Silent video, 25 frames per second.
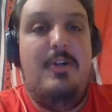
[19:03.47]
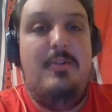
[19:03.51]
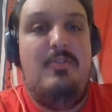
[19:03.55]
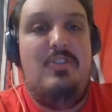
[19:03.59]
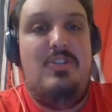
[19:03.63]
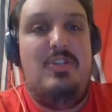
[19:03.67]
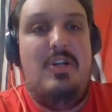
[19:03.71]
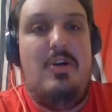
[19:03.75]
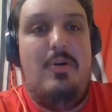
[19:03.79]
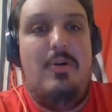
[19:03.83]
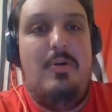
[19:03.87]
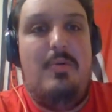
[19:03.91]

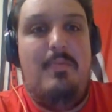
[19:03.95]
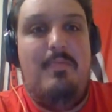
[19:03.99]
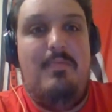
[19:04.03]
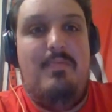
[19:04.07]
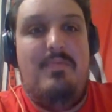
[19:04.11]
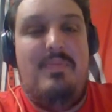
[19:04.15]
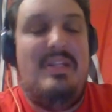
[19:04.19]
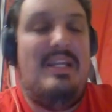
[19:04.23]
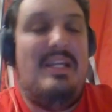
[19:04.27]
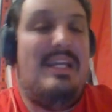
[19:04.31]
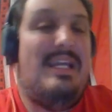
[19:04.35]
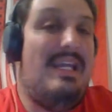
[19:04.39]
So
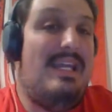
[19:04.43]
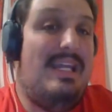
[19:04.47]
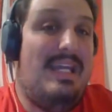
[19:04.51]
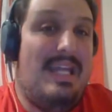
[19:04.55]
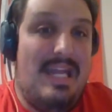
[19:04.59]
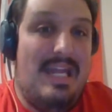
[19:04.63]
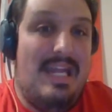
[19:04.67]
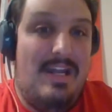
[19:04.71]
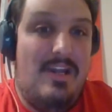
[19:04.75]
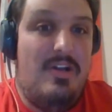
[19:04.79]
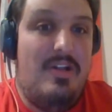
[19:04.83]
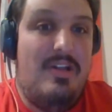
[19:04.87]
he
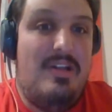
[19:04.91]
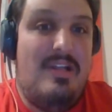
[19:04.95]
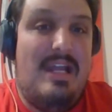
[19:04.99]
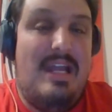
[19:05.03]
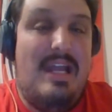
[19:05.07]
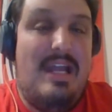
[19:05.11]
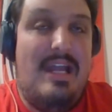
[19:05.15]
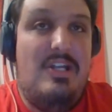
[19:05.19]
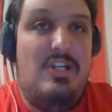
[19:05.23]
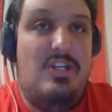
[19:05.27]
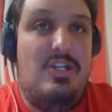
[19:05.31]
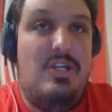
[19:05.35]
can't go to
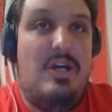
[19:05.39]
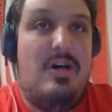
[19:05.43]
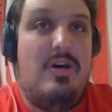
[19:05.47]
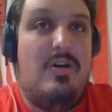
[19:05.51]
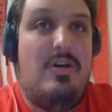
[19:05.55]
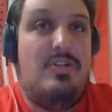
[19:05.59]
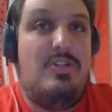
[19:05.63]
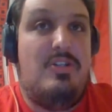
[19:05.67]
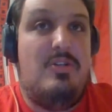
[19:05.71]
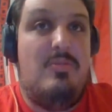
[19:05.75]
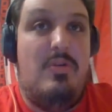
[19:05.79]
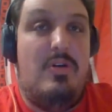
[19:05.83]
the A H
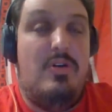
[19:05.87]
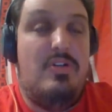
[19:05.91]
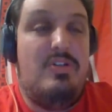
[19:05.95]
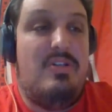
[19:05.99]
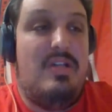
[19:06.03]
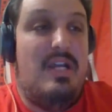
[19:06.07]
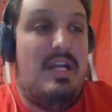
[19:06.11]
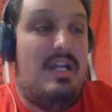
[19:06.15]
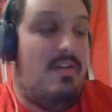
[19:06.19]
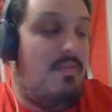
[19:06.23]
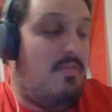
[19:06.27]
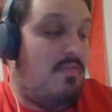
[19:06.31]
L, so
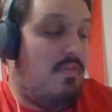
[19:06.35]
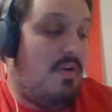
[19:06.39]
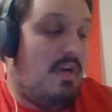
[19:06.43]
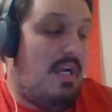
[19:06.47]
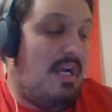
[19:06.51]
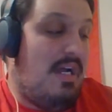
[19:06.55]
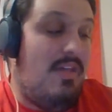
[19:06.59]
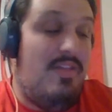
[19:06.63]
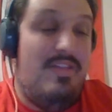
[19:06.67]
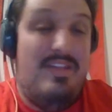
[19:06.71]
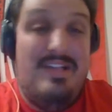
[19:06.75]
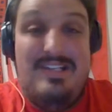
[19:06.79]
most likely for
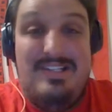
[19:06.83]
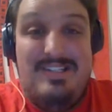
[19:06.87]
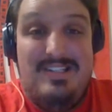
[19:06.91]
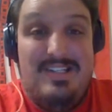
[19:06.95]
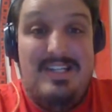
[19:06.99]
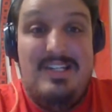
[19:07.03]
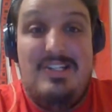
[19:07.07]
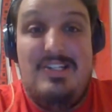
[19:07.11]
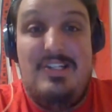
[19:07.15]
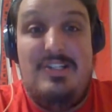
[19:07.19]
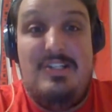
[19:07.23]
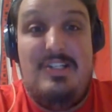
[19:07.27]
how this
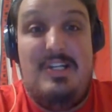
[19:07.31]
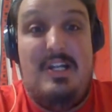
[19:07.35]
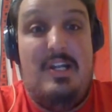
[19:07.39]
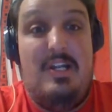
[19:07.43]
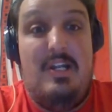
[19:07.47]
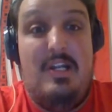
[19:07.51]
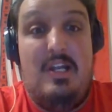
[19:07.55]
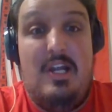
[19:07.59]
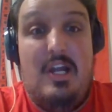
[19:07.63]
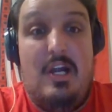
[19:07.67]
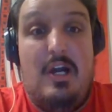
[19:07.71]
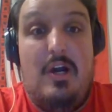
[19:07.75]
season's going
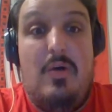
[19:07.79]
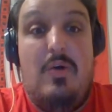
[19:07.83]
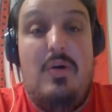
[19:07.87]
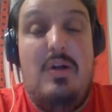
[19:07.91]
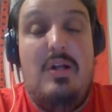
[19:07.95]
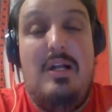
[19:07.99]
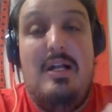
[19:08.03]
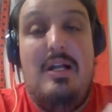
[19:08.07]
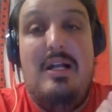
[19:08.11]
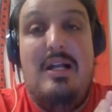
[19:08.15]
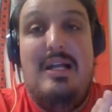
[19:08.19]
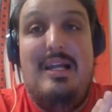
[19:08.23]
to
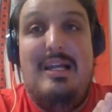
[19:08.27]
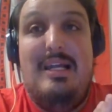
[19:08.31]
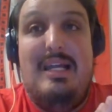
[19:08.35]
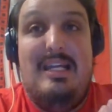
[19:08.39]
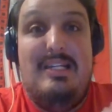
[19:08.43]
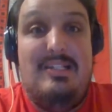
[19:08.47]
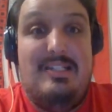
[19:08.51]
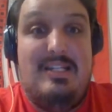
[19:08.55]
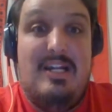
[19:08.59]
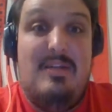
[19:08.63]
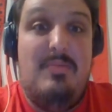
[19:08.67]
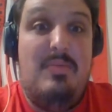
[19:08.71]
go,
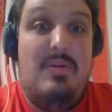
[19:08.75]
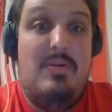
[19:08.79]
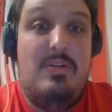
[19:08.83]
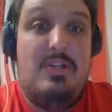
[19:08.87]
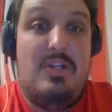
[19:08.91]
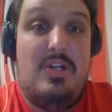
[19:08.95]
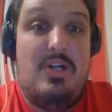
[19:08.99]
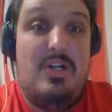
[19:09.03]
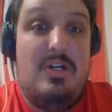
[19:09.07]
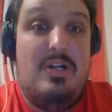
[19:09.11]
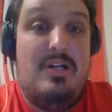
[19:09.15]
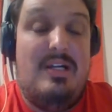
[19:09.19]
he's going to be with
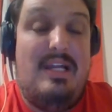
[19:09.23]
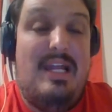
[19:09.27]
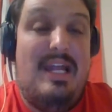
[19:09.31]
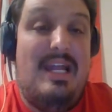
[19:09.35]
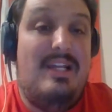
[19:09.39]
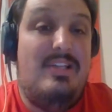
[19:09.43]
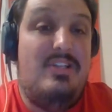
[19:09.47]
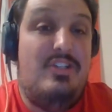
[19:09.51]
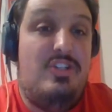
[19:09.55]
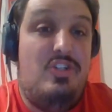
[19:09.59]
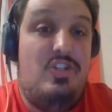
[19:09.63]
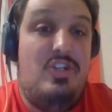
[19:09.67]
the
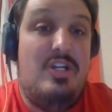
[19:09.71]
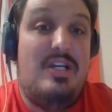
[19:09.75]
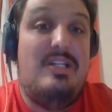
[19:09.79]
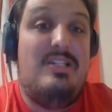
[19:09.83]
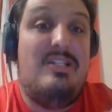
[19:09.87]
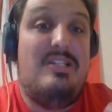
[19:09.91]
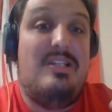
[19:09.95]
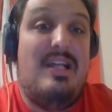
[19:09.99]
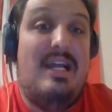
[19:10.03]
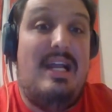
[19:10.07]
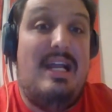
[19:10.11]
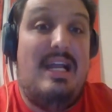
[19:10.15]
Hurricanes
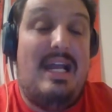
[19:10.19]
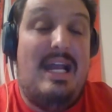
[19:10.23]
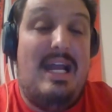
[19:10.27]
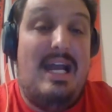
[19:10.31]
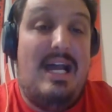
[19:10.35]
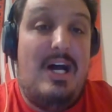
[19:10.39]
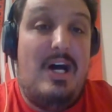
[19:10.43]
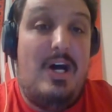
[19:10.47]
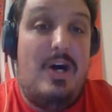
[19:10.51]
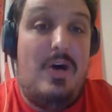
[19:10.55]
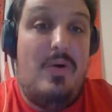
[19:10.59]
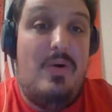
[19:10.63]
just like
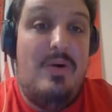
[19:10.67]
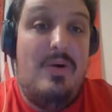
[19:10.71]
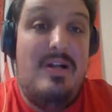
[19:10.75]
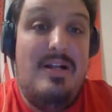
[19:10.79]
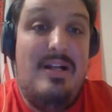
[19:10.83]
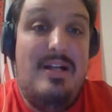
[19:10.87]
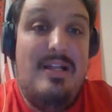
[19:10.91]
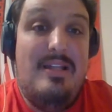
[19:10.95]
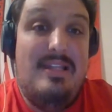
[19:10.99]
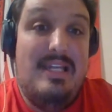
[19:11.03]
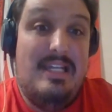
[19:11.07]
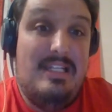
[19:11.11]
how
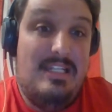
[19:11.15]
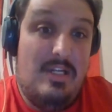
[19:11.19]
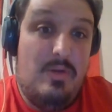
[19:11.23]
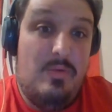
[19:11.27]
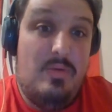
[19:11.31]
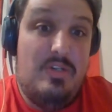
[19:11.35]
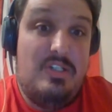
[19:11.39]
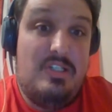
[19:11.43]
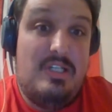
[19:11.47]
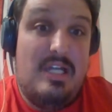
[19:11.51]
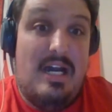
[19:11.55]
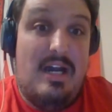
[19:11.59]
they did
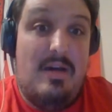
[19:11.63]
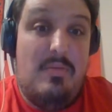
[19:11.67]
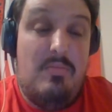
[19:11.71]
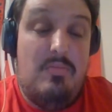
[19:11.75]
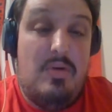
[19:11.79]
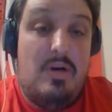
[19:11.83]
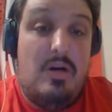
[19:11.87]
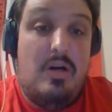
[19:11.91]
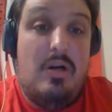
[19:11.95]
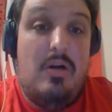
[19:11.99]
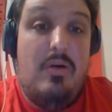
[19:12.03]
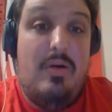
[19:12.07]
with Scott
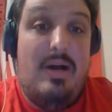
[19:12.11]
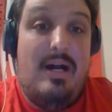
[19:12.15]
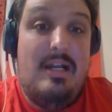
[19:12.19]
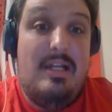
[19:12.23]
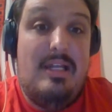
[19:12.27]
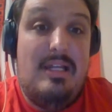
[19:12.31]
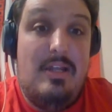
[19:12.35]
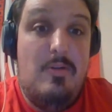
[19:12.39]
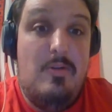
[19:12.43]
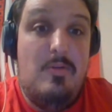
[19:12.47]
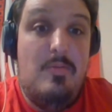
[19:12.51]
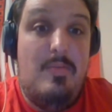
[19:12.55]
Morrow out
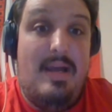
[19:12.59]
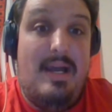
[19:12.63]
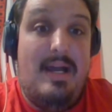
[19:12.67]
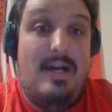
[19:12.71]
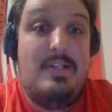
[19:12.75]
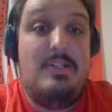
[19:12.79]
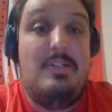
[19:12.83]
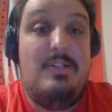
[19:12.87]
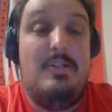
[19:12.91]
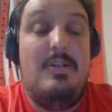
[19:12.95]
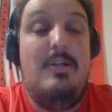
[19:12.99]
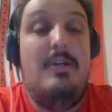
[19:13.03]
of
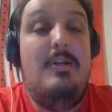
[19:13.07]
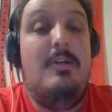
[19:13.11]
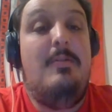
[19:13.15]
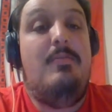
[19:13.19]
UMass.